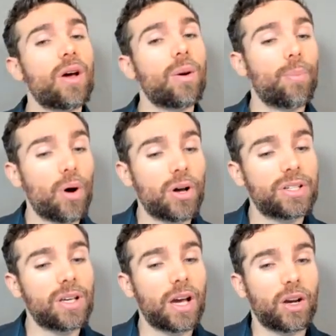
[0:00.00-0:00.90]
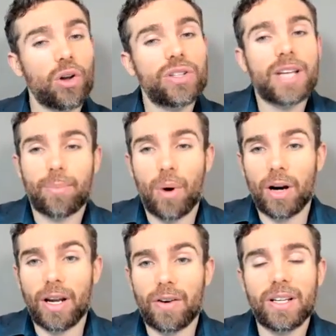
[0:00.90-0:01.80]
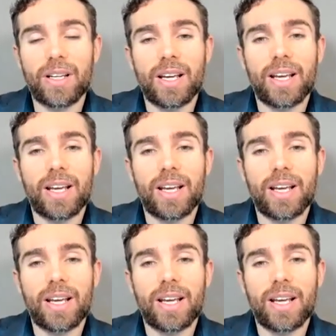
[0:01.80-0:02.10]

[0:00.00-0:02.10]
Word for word: But a contact binary